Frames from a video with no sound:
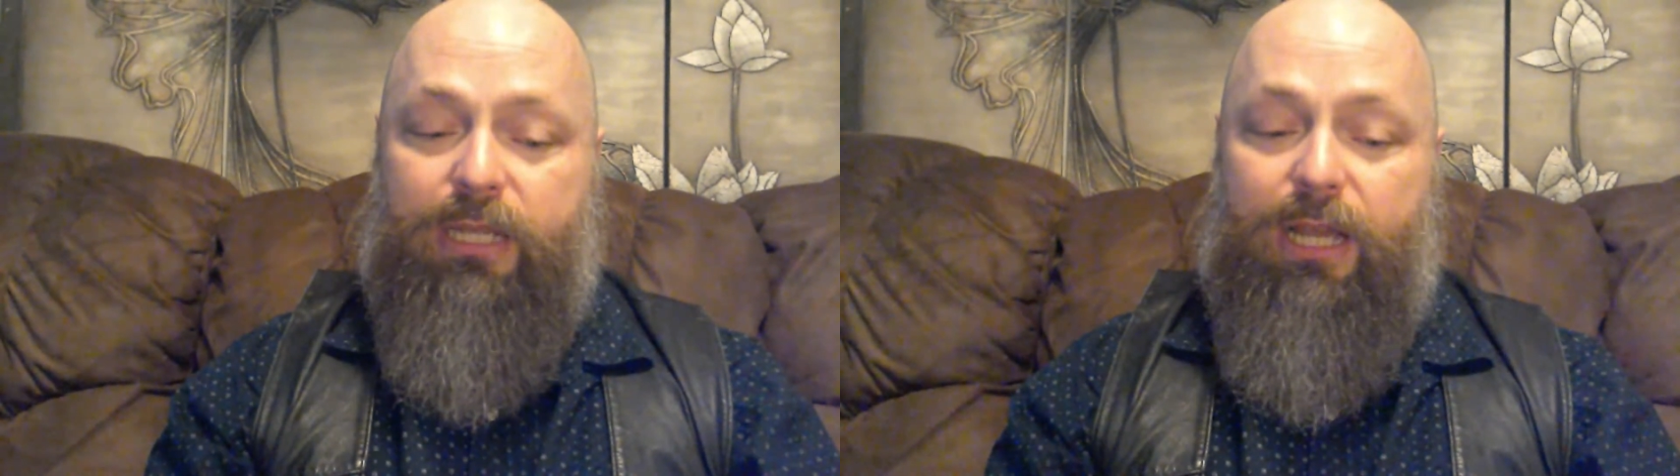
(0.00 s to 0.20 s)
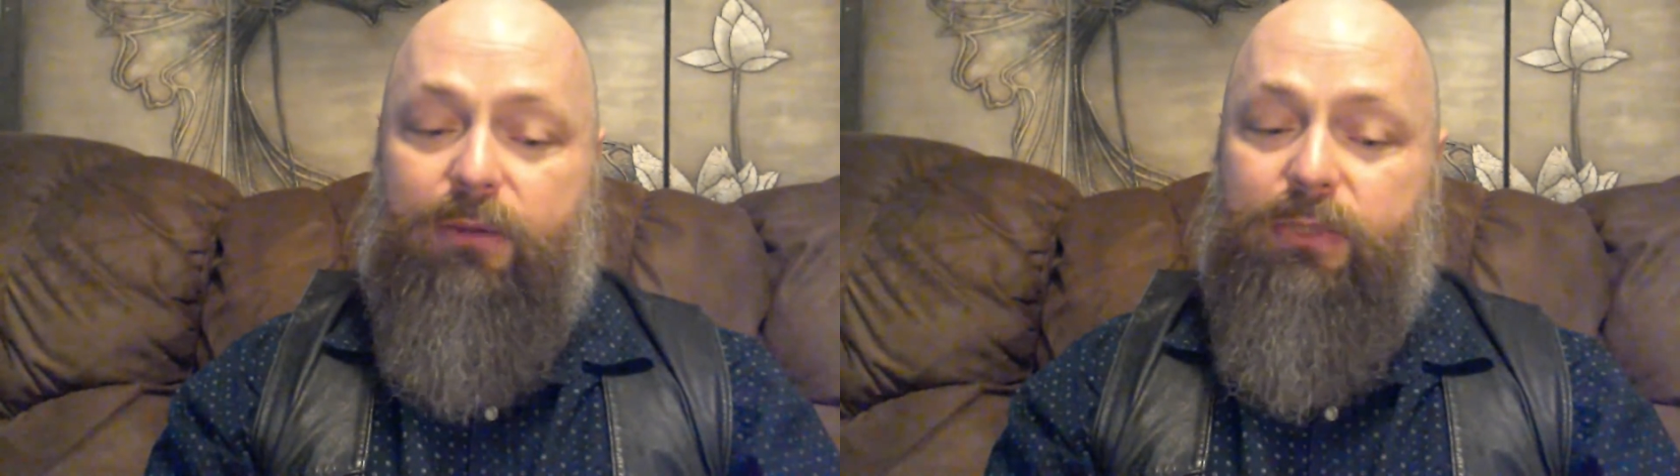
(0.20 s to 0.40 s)

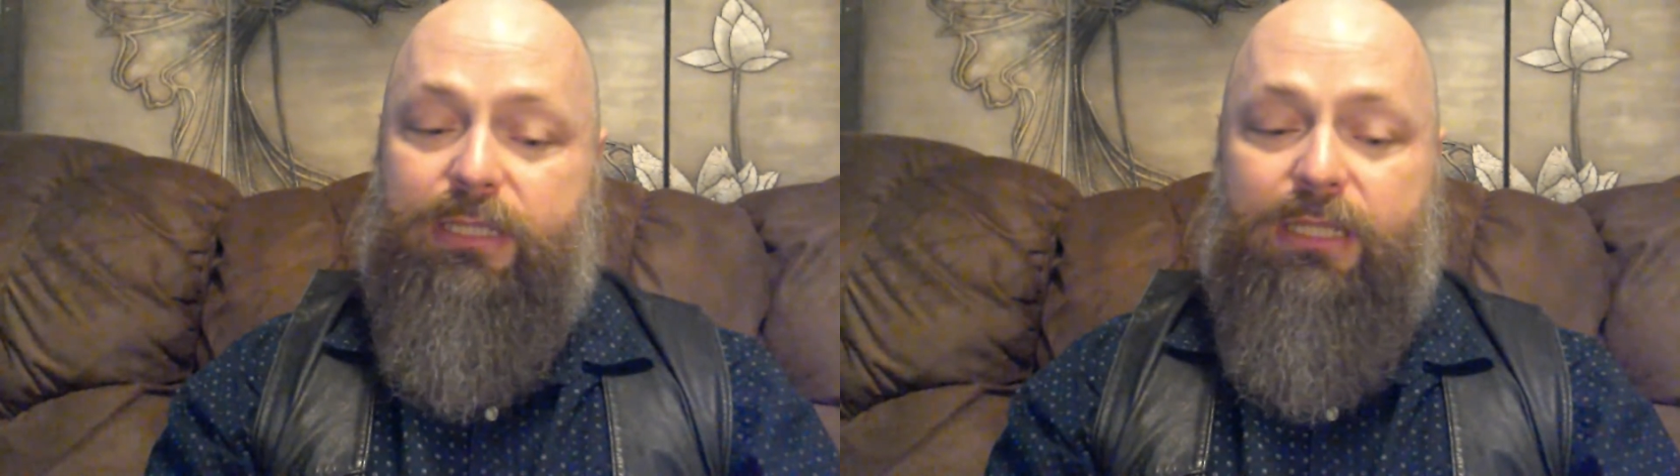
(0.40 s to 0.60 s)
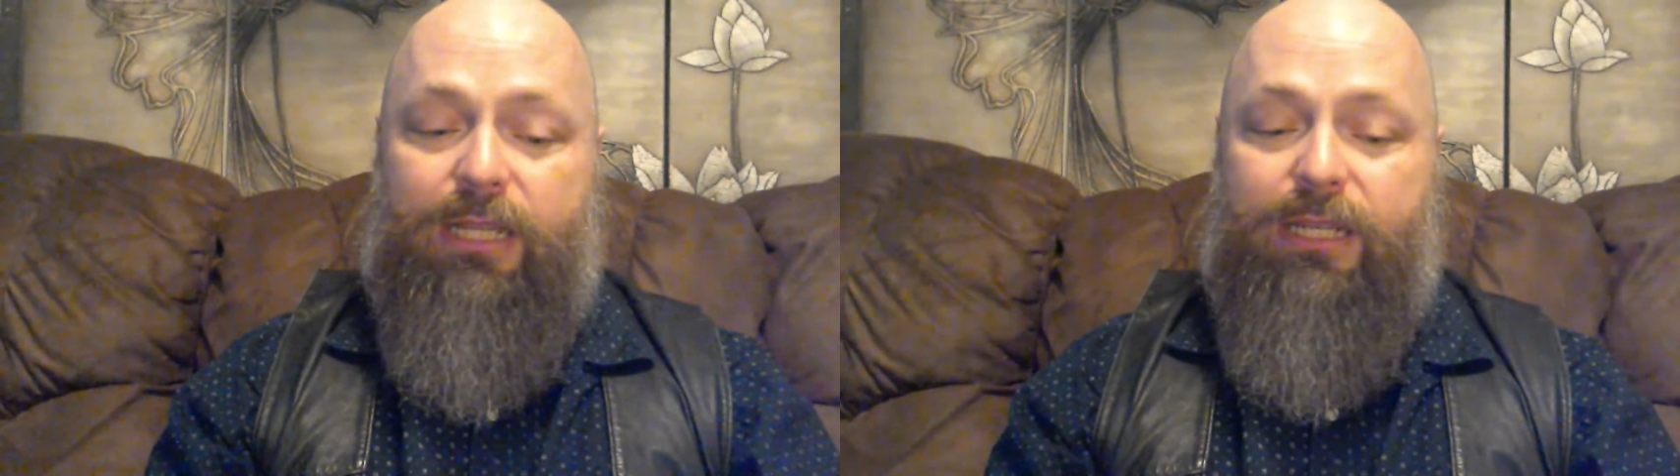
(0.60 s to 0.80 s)
I will
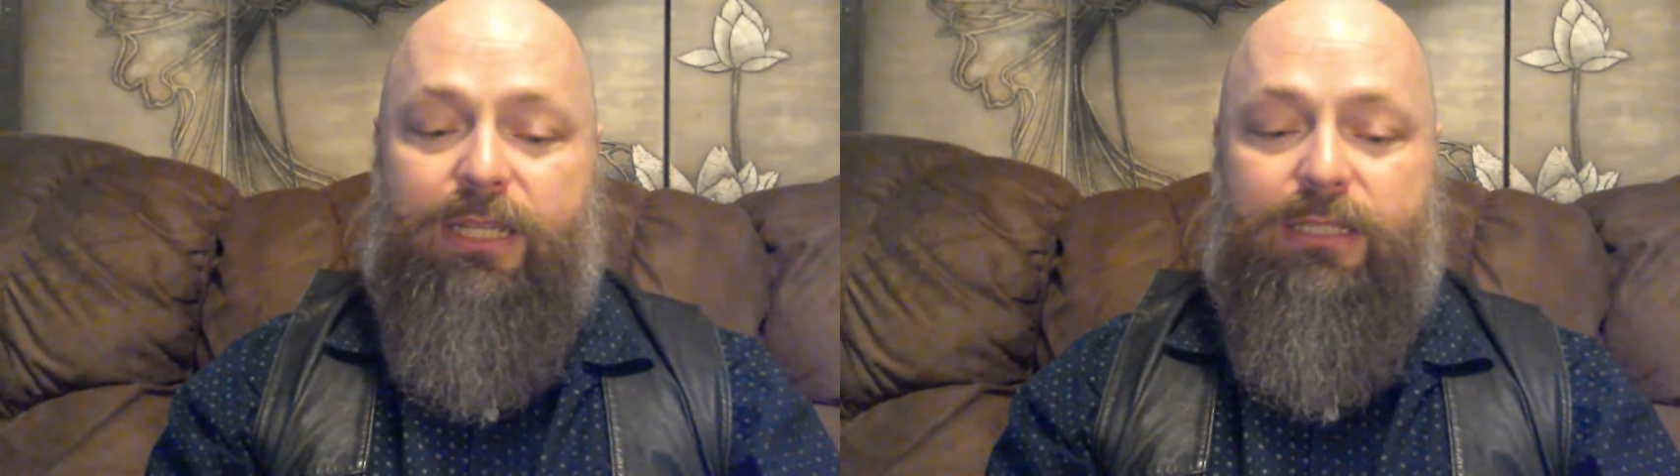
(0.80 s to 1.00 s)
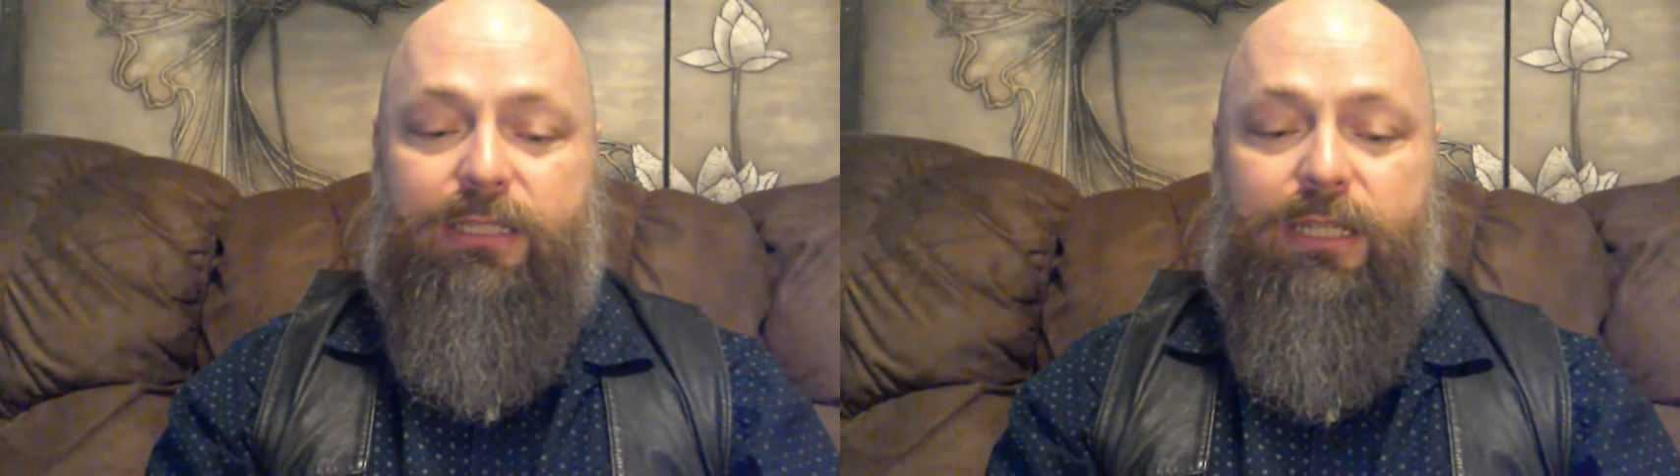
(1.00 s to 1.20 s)
not
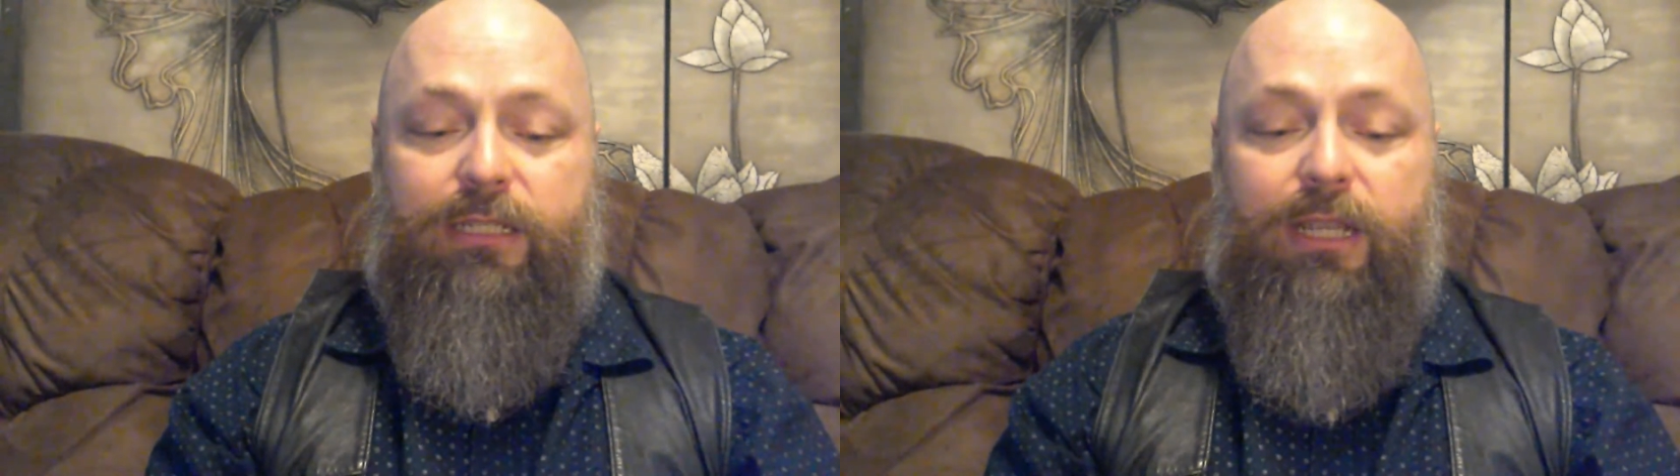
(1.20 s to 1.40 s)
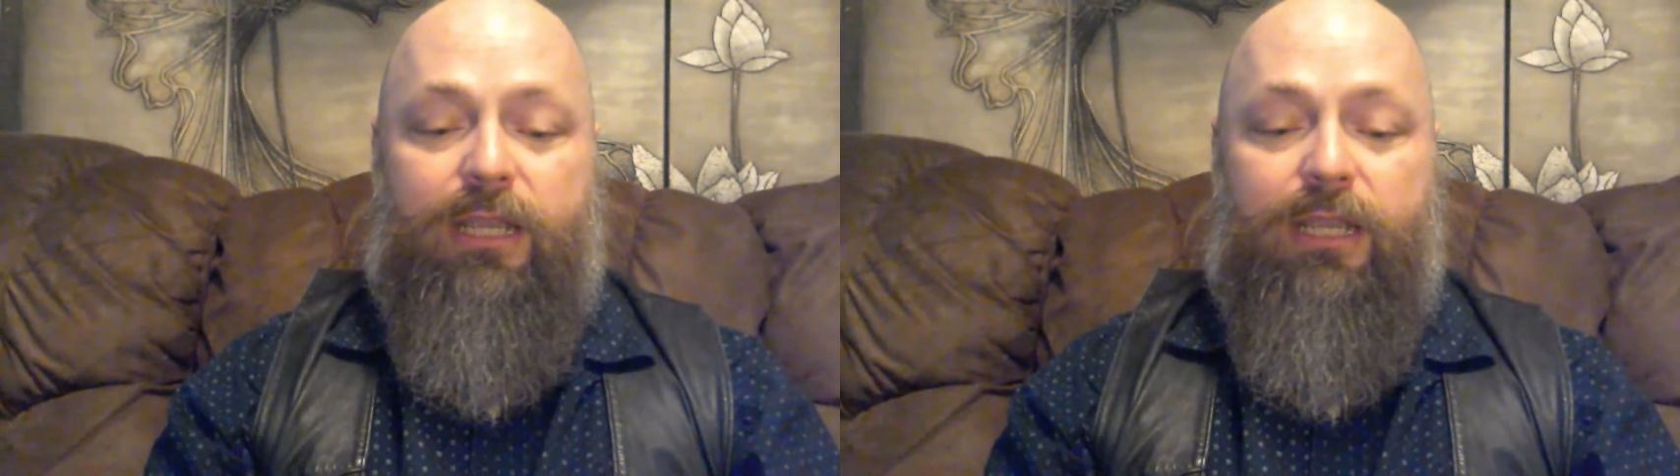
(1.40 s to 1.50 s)
hesitate